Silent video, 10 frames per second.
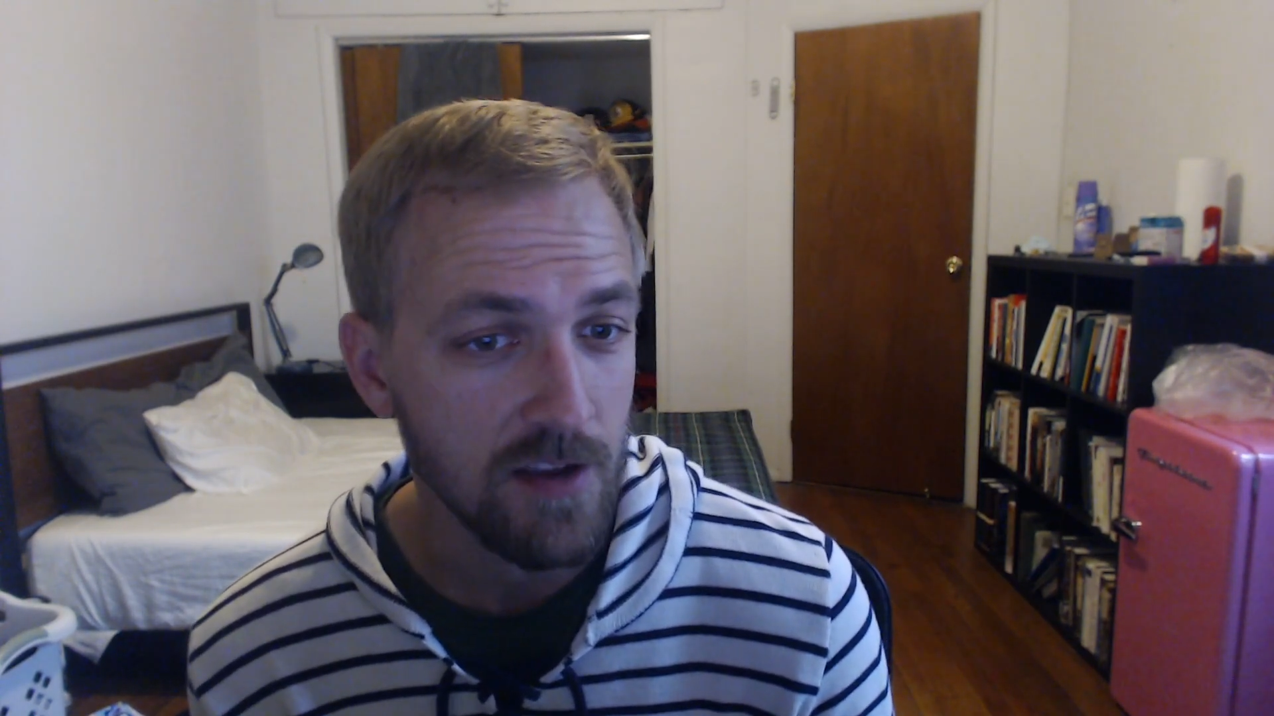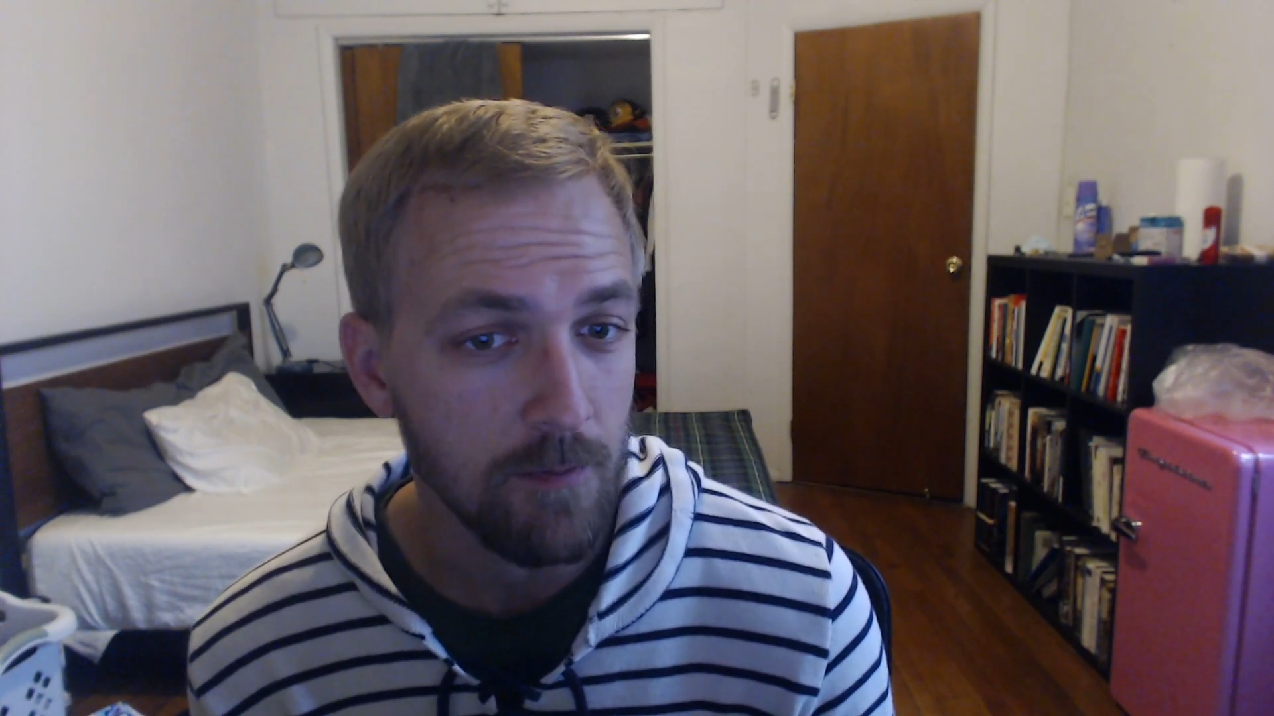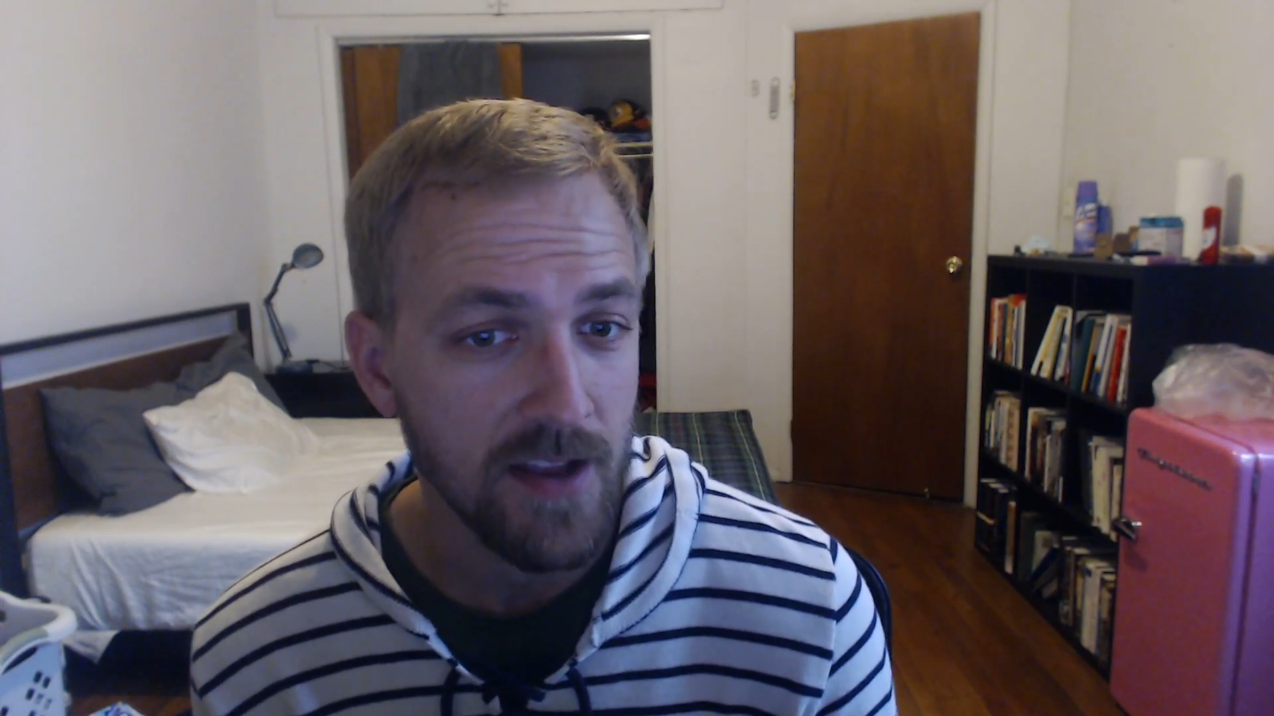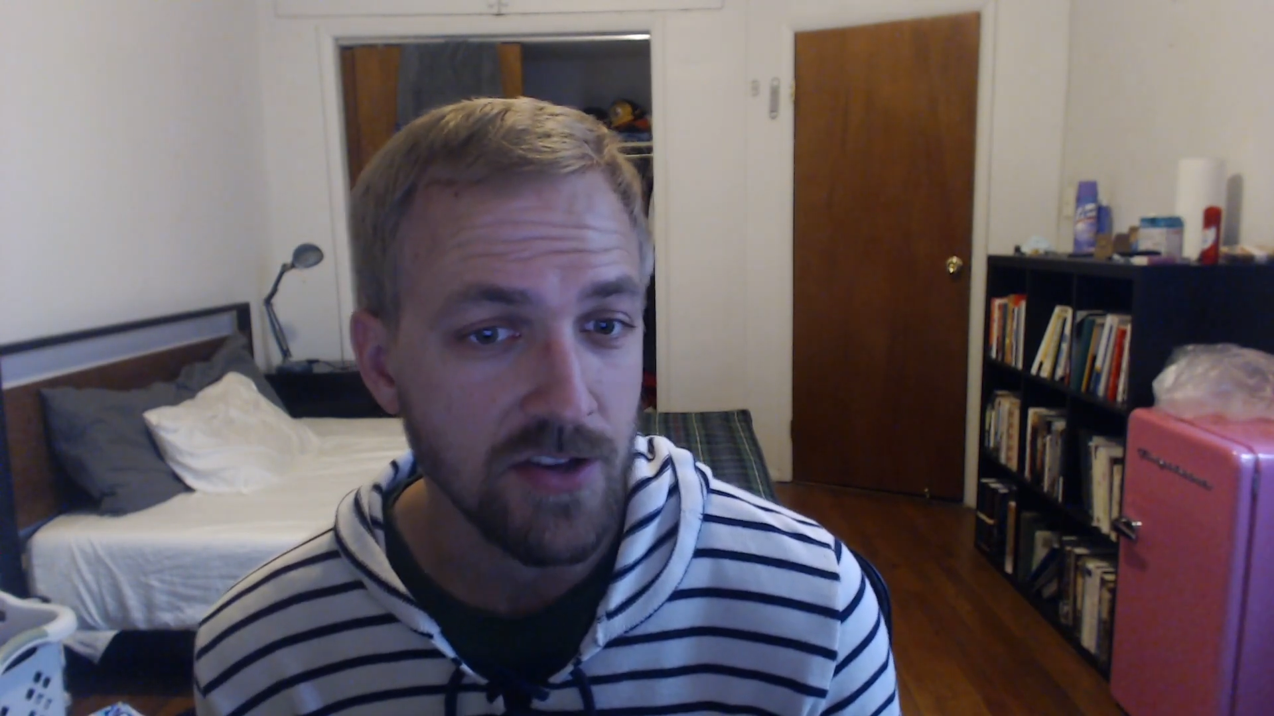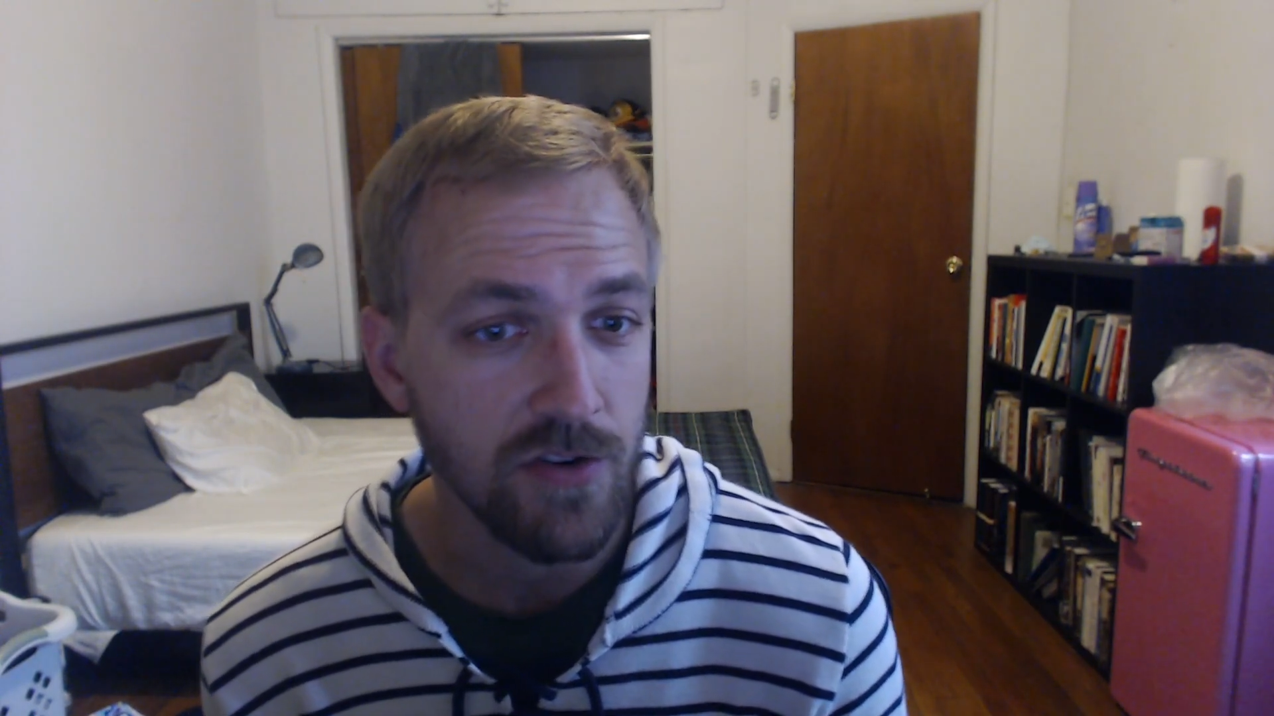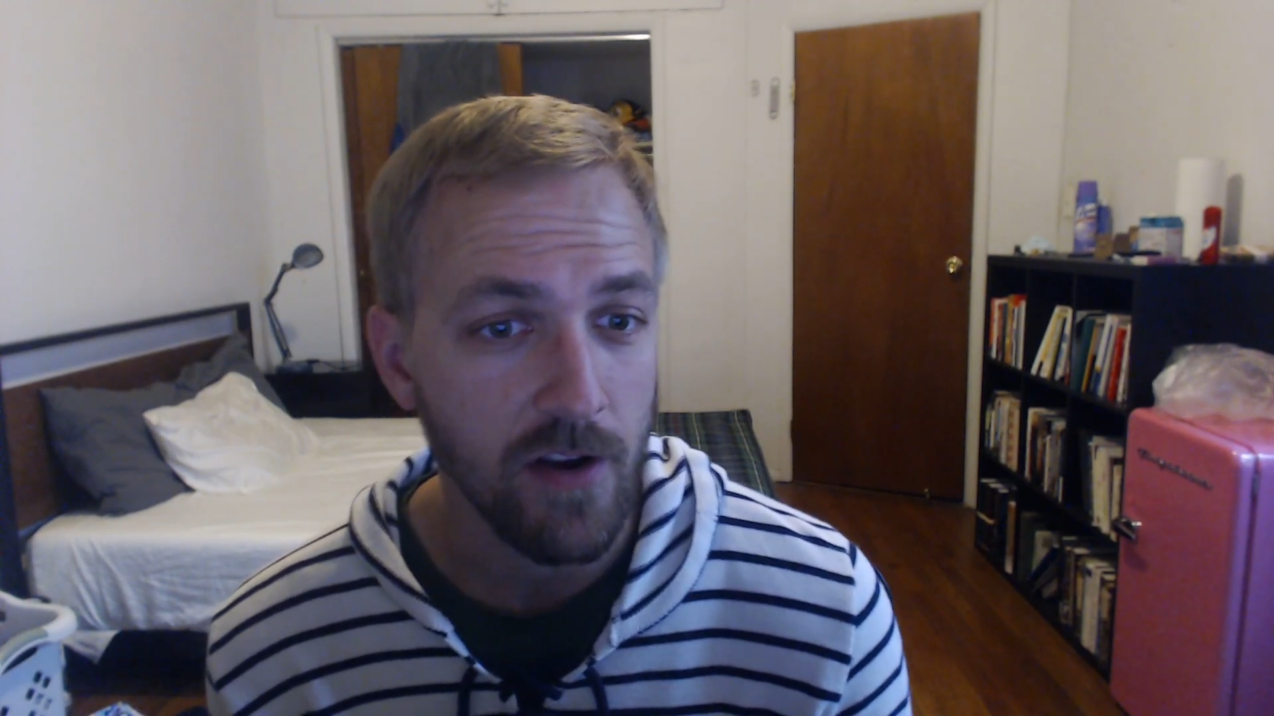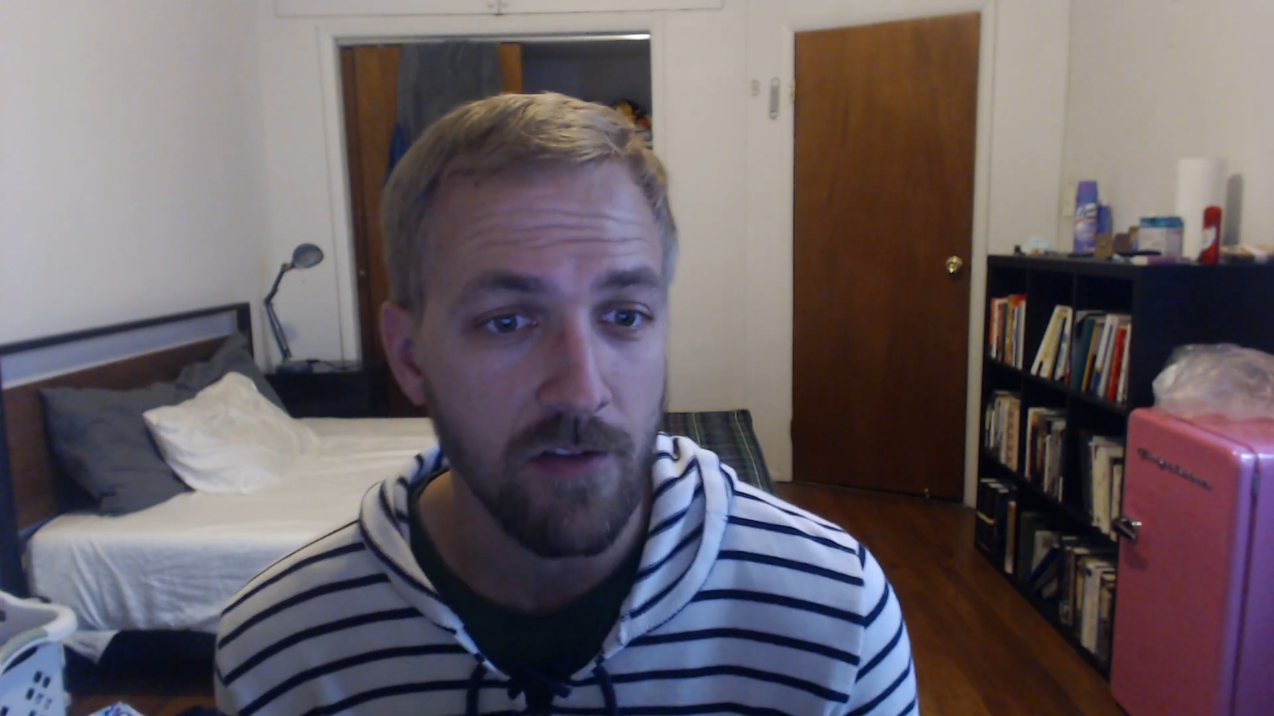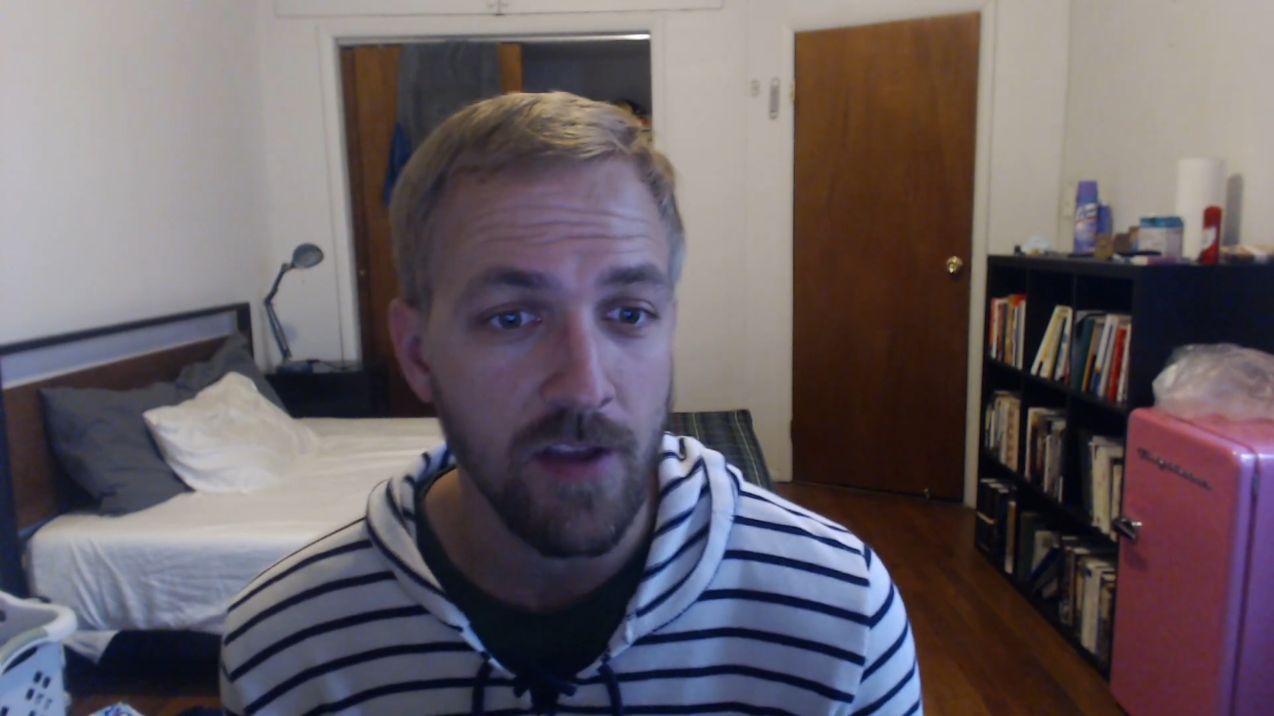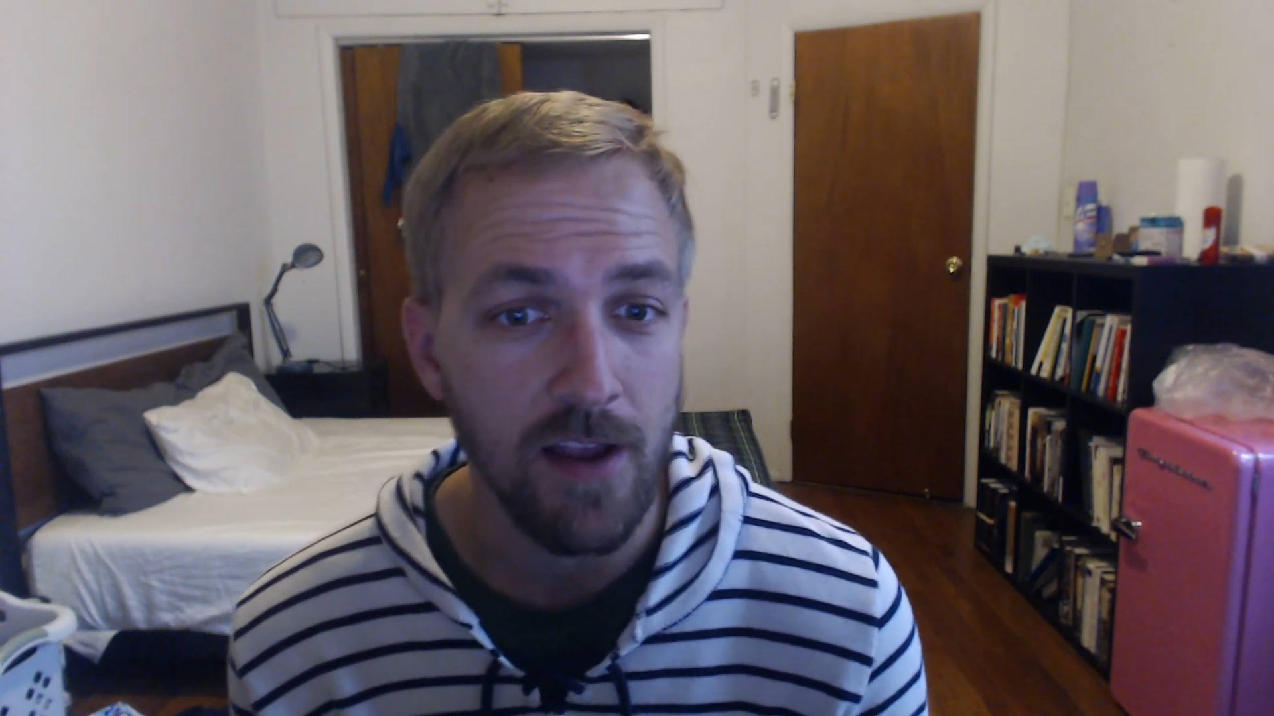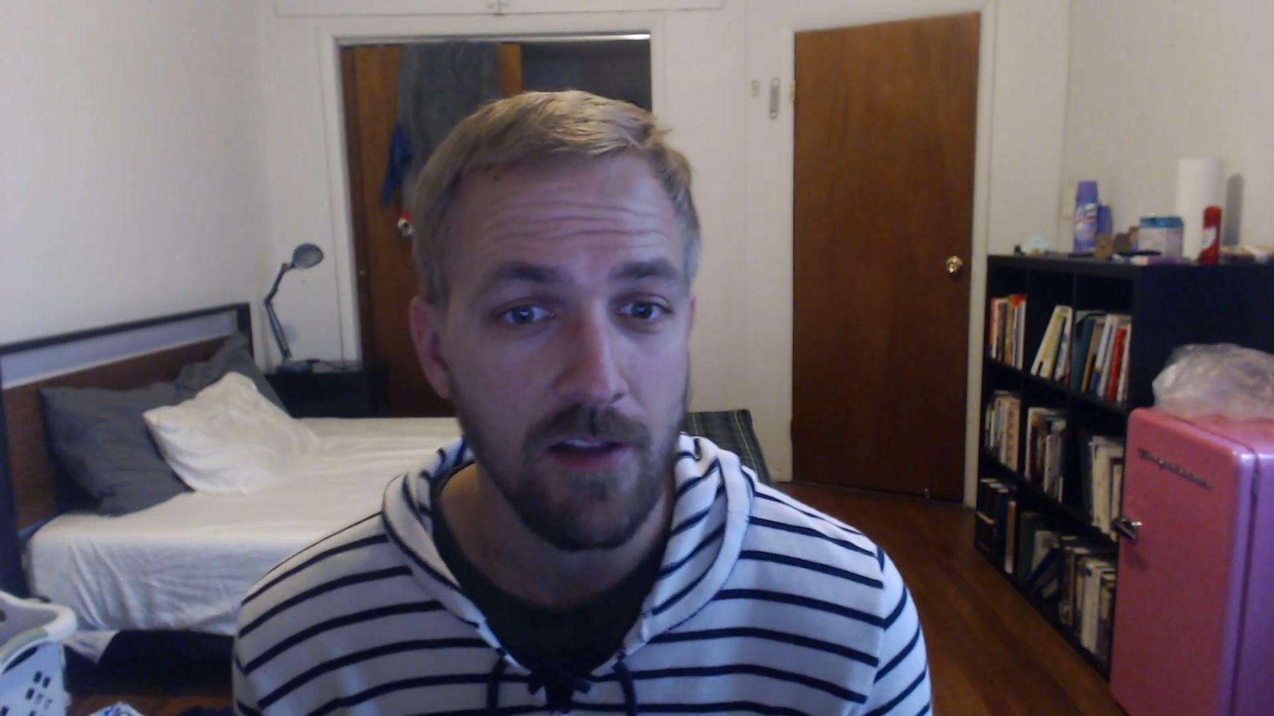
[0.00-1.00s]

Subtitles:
It may translate